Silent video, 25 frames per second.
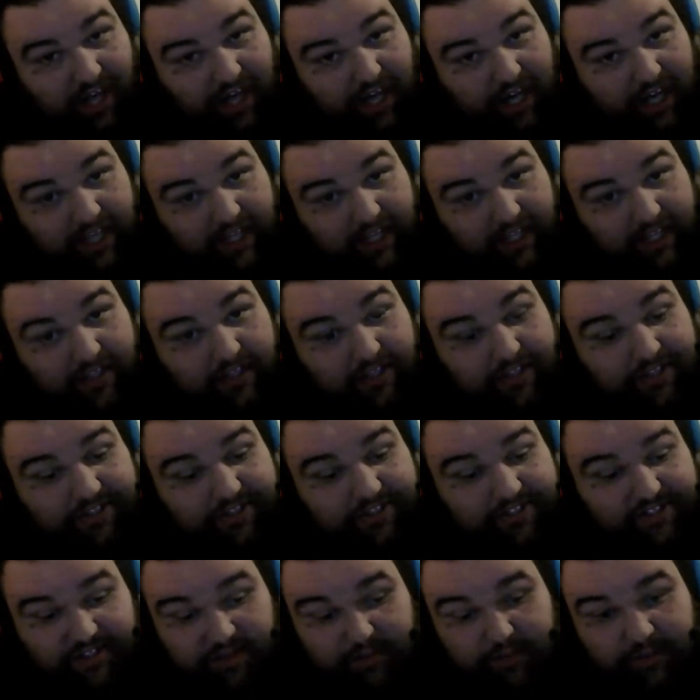I
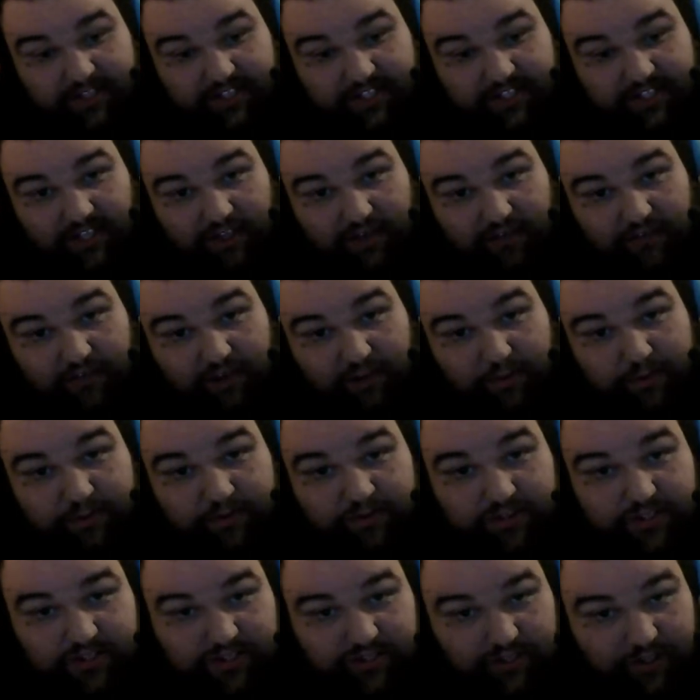consider myself a
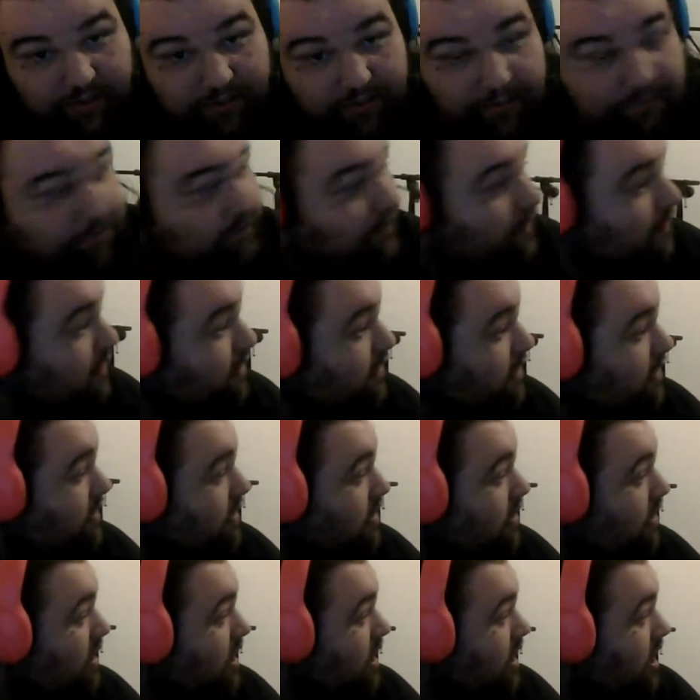musician.
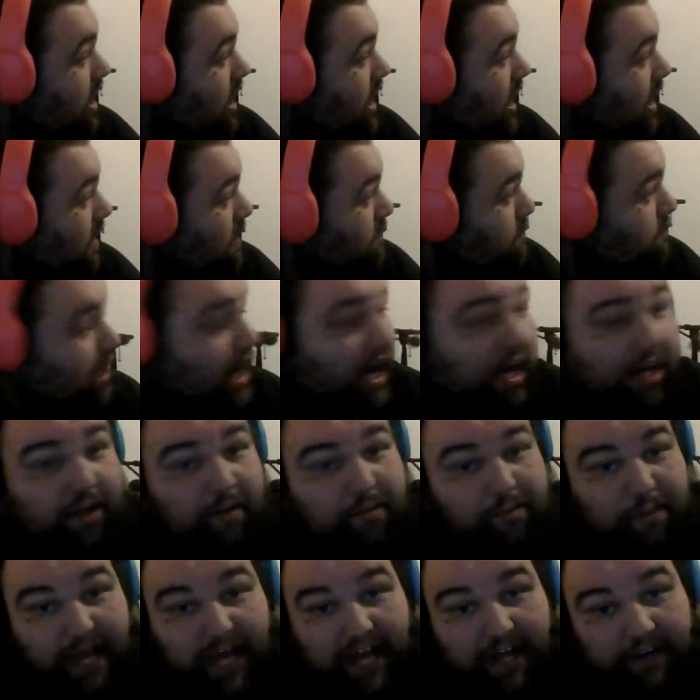I am not in a
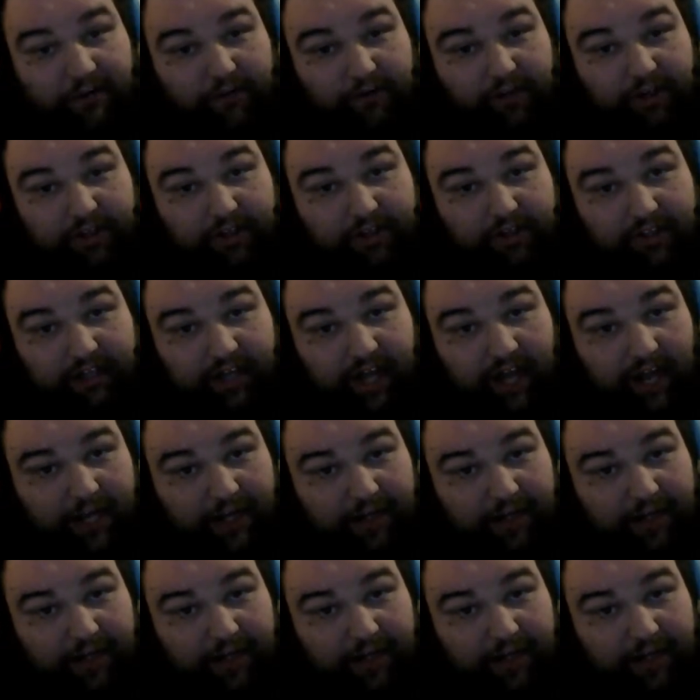band or anything.